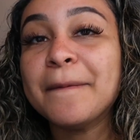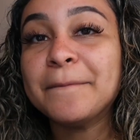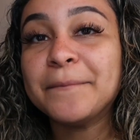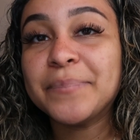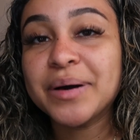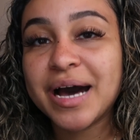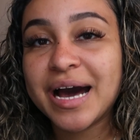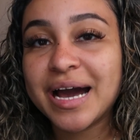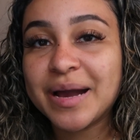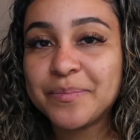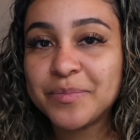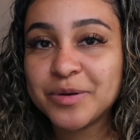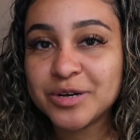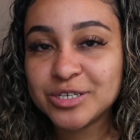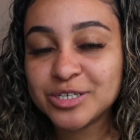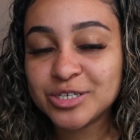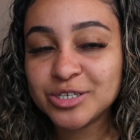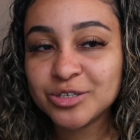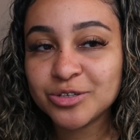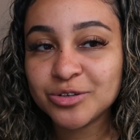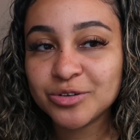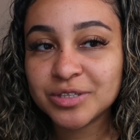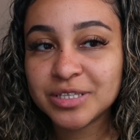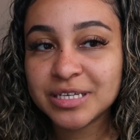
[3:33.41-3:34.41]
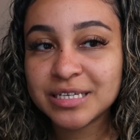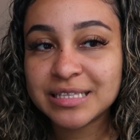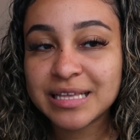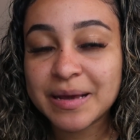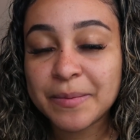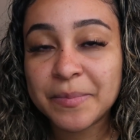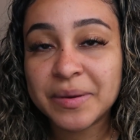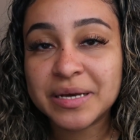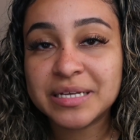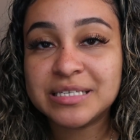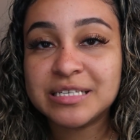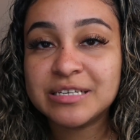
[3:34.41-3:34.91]
But I personally don't think
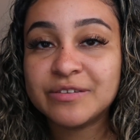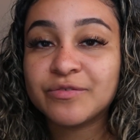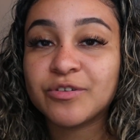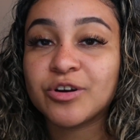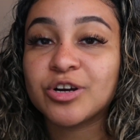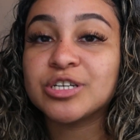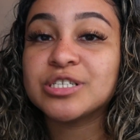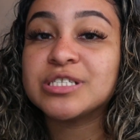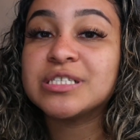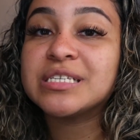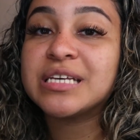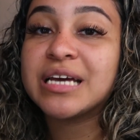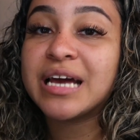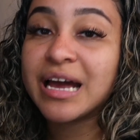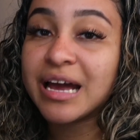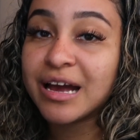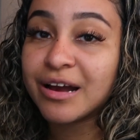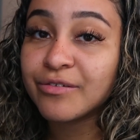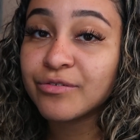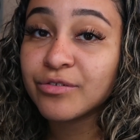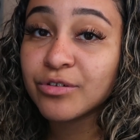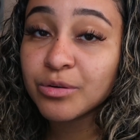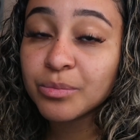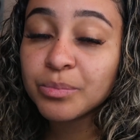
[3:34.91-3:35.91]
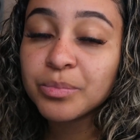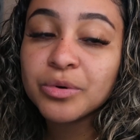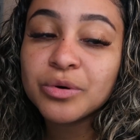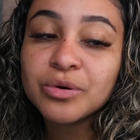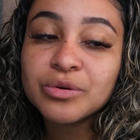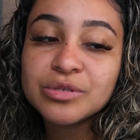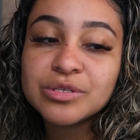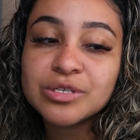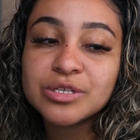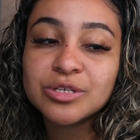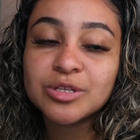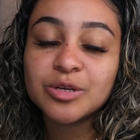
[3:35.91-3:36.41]
that my teeth are
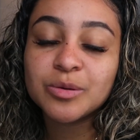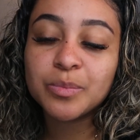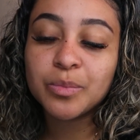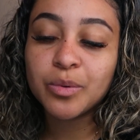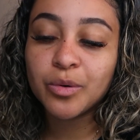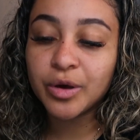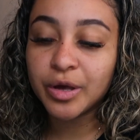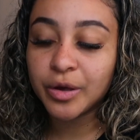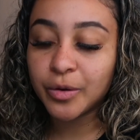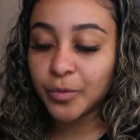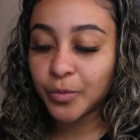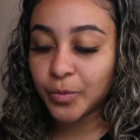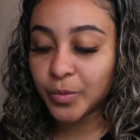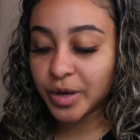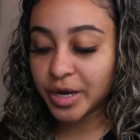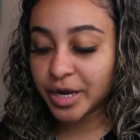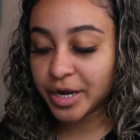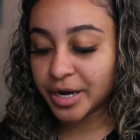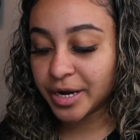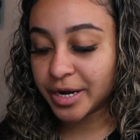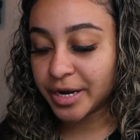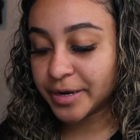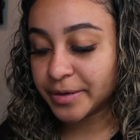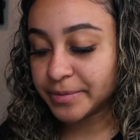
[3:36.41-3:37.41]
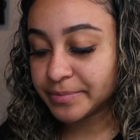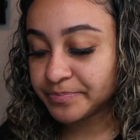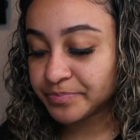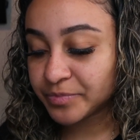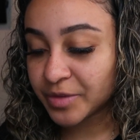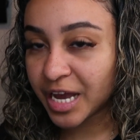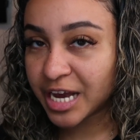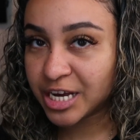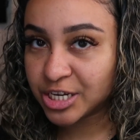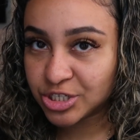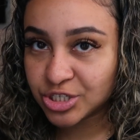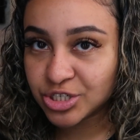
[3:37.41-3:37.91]
terrible to the point where
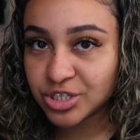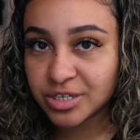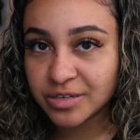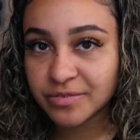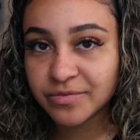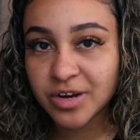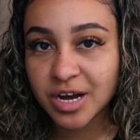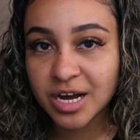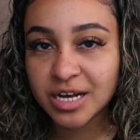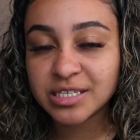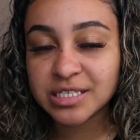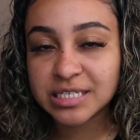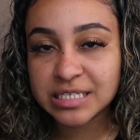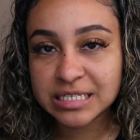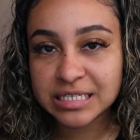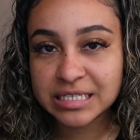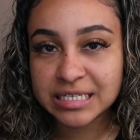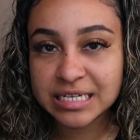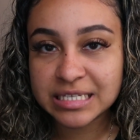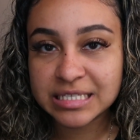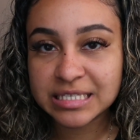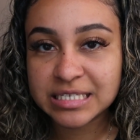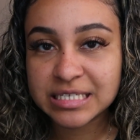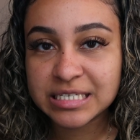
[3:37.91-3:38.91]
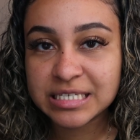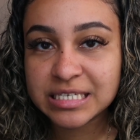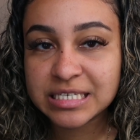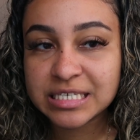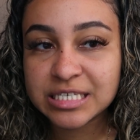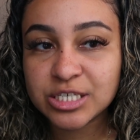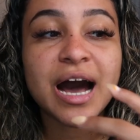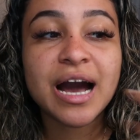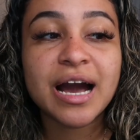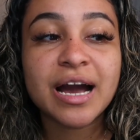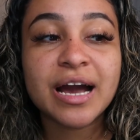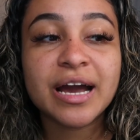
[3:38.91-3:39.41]
I should have gone to a
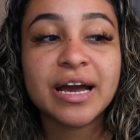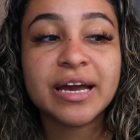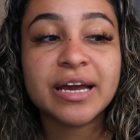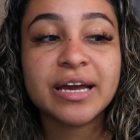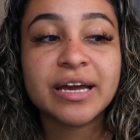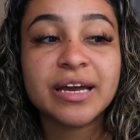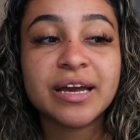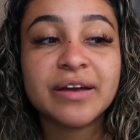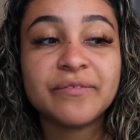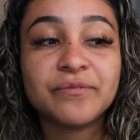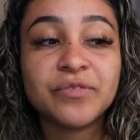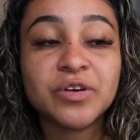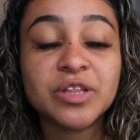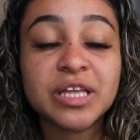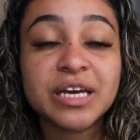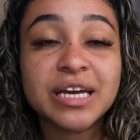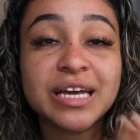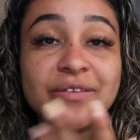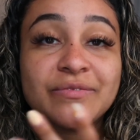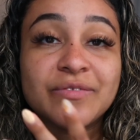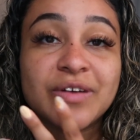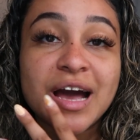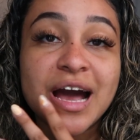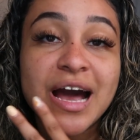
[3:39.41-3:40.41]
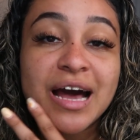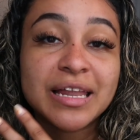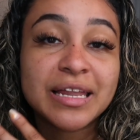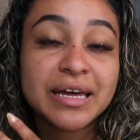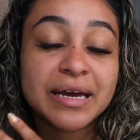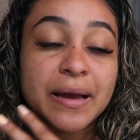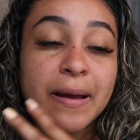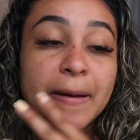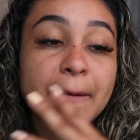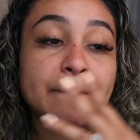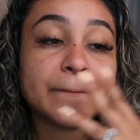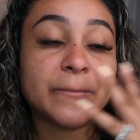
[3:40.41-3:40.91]
dentist. I feel like if I had
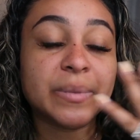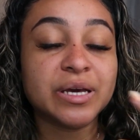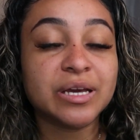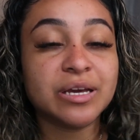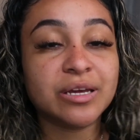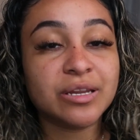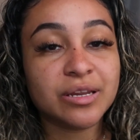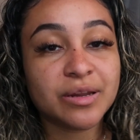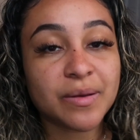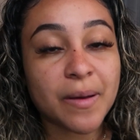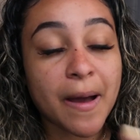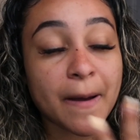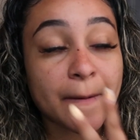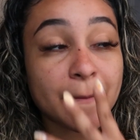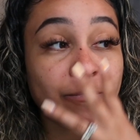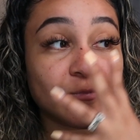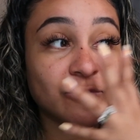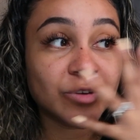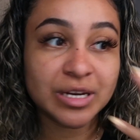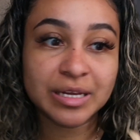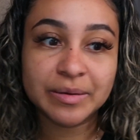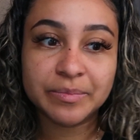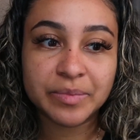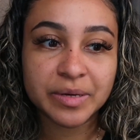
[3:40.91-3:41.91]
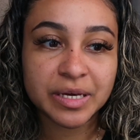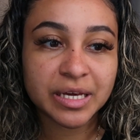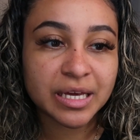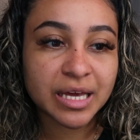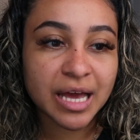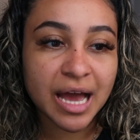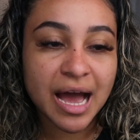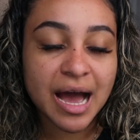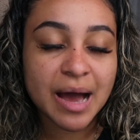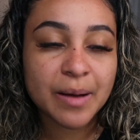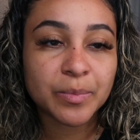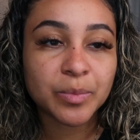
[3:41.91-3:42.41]
like a big, a really big
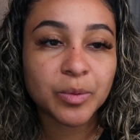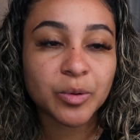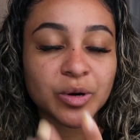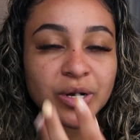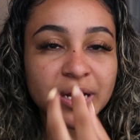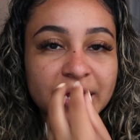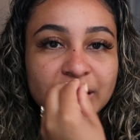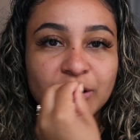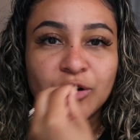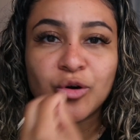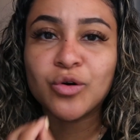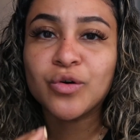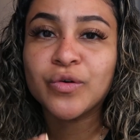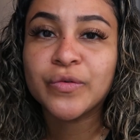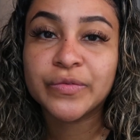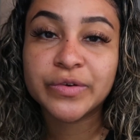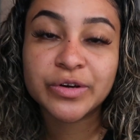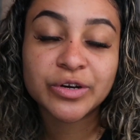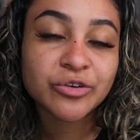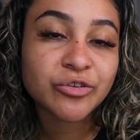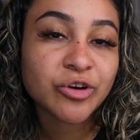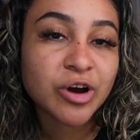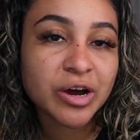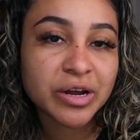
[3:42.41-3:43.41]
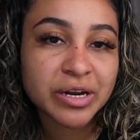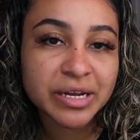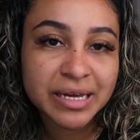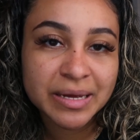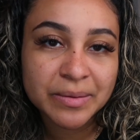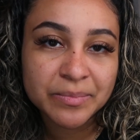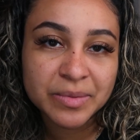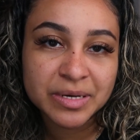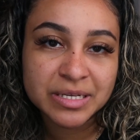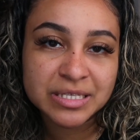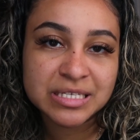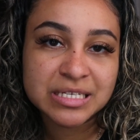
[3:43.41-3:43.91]
gap or like overcrowding
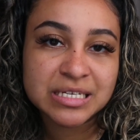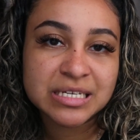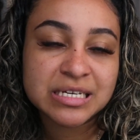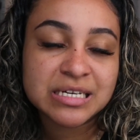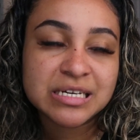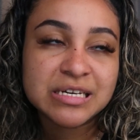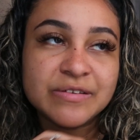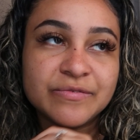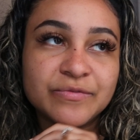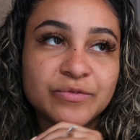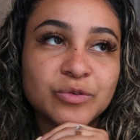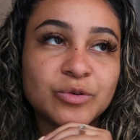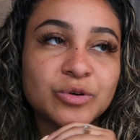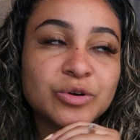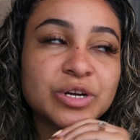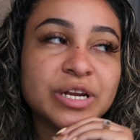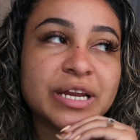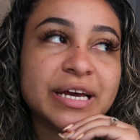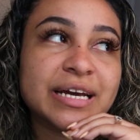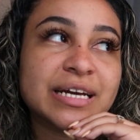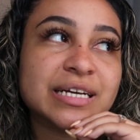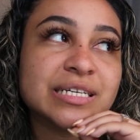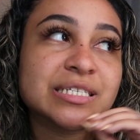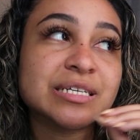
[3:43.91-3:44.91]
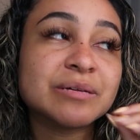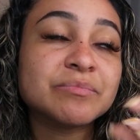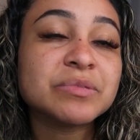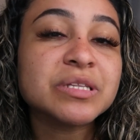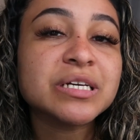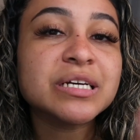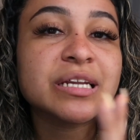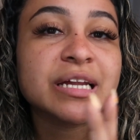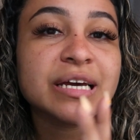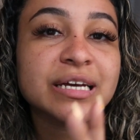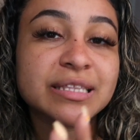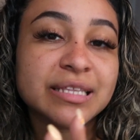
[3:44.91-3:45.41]
in my teeth or like
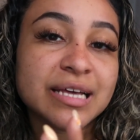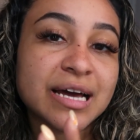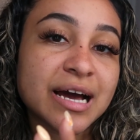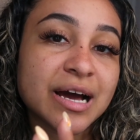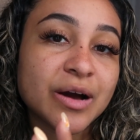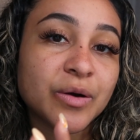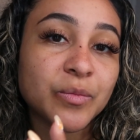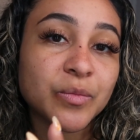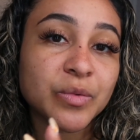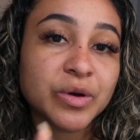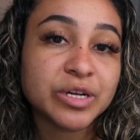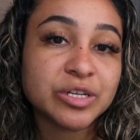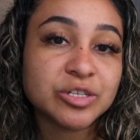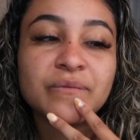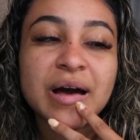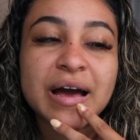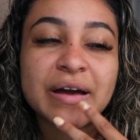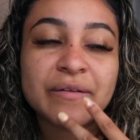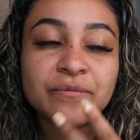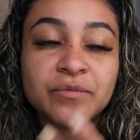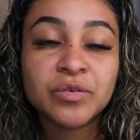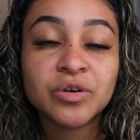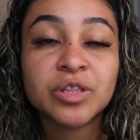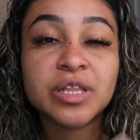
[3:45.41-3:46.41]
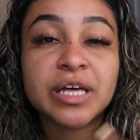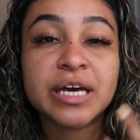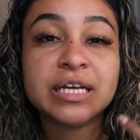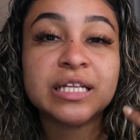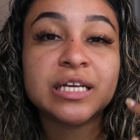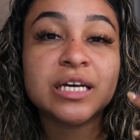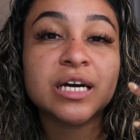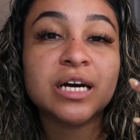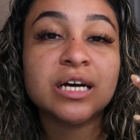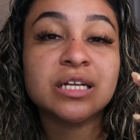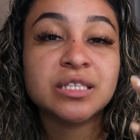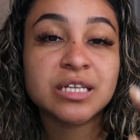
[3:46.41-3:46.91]
something like that which I feel
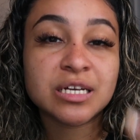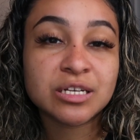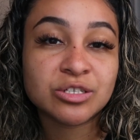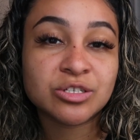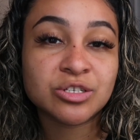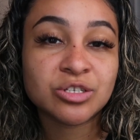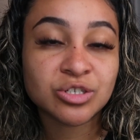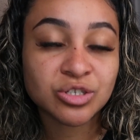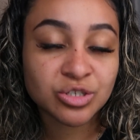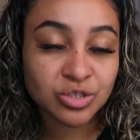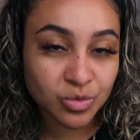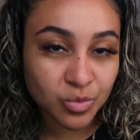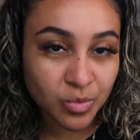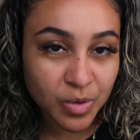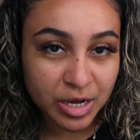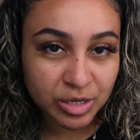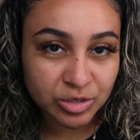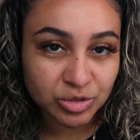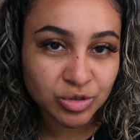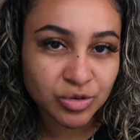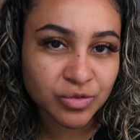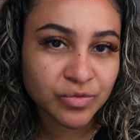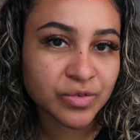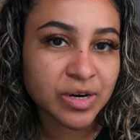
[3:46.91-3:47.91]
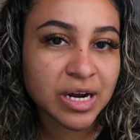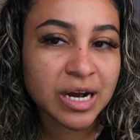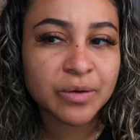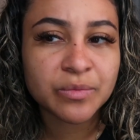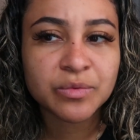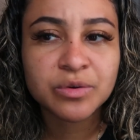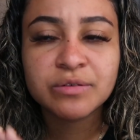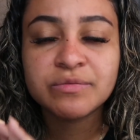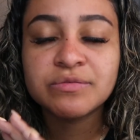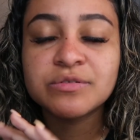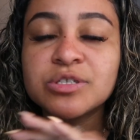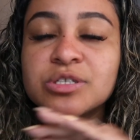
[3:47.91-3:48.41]
like a dentist should watch over, I
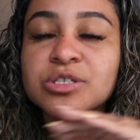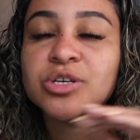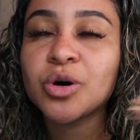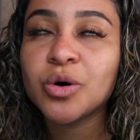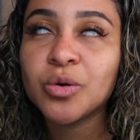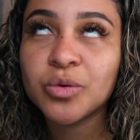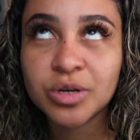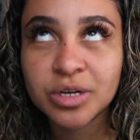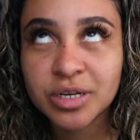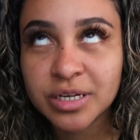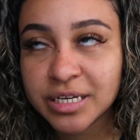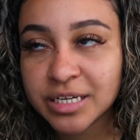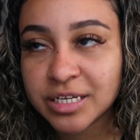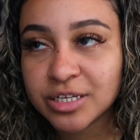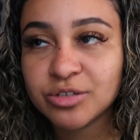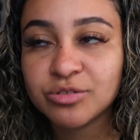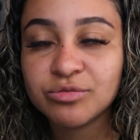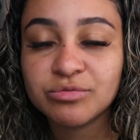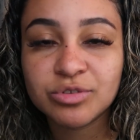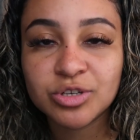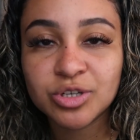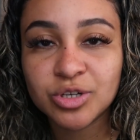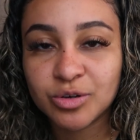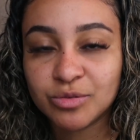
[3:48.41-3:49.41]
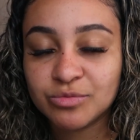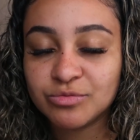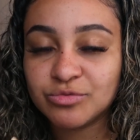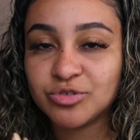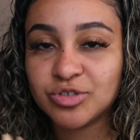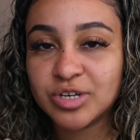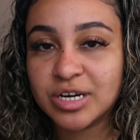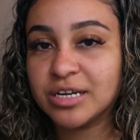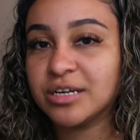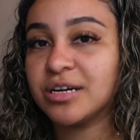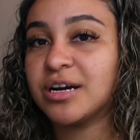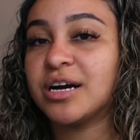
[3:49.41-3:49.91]
would have totally, you know,
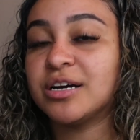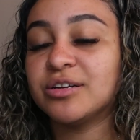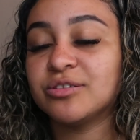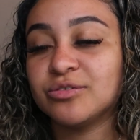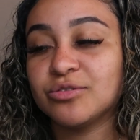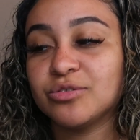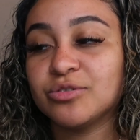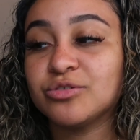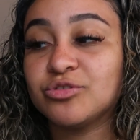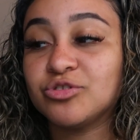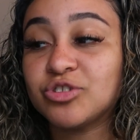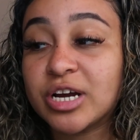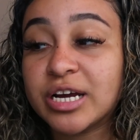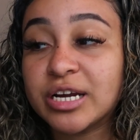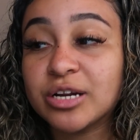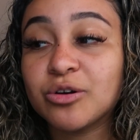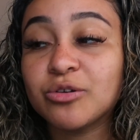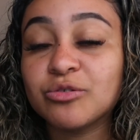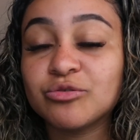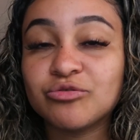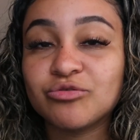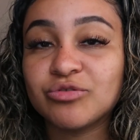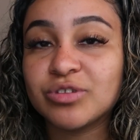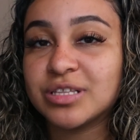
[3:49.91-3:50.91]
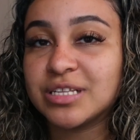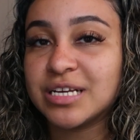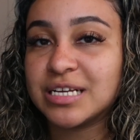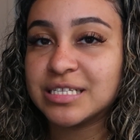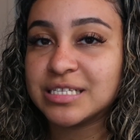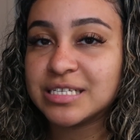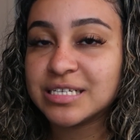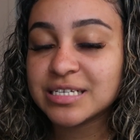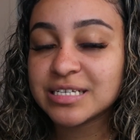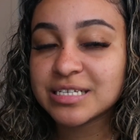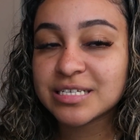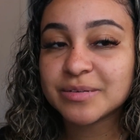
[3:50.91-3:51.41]
try to go, try to go through the
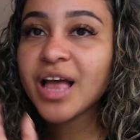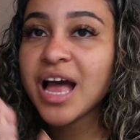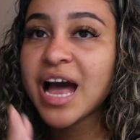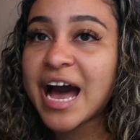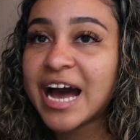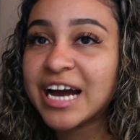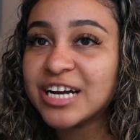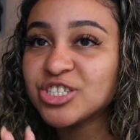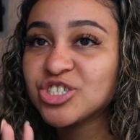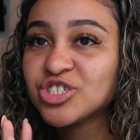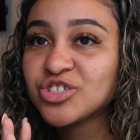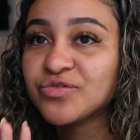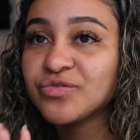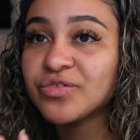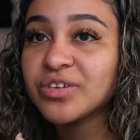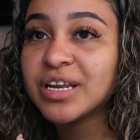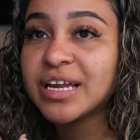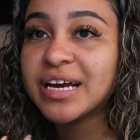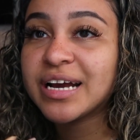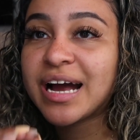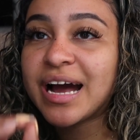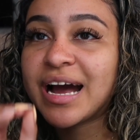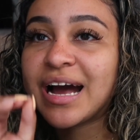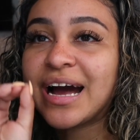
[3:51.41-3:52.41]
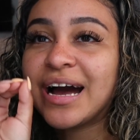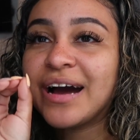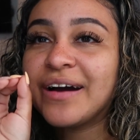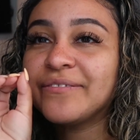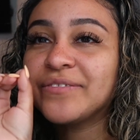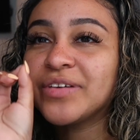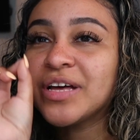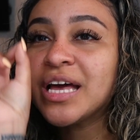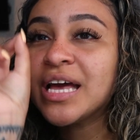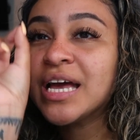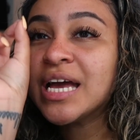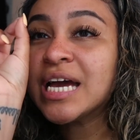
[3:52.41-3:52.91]
dentist. I just feel like I
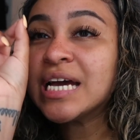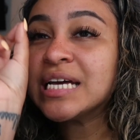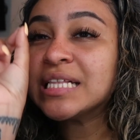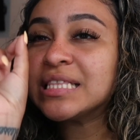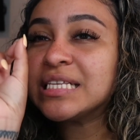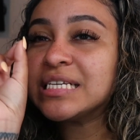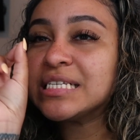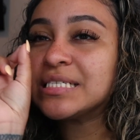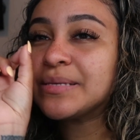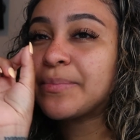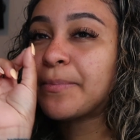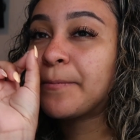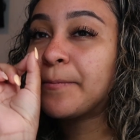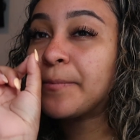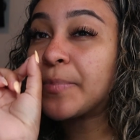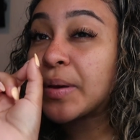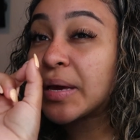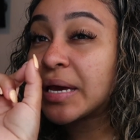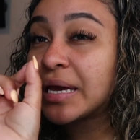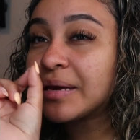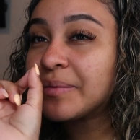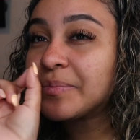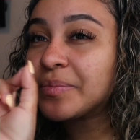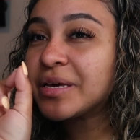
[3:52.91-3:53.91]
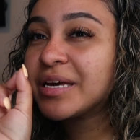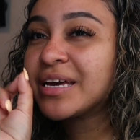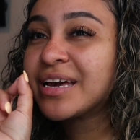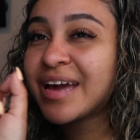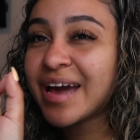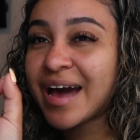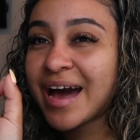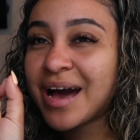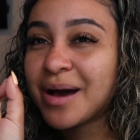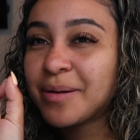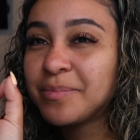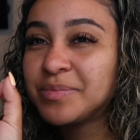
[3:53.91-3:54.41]
have these baby
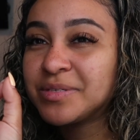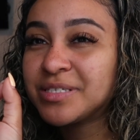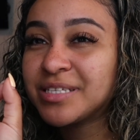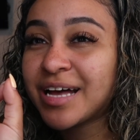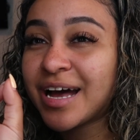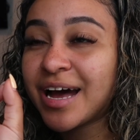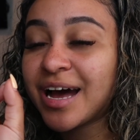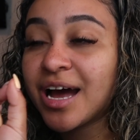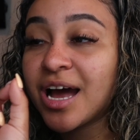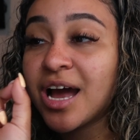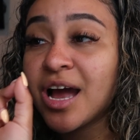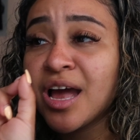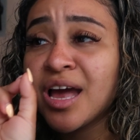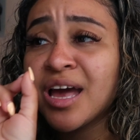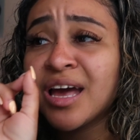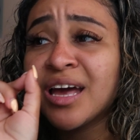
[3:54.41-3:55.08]
gaps that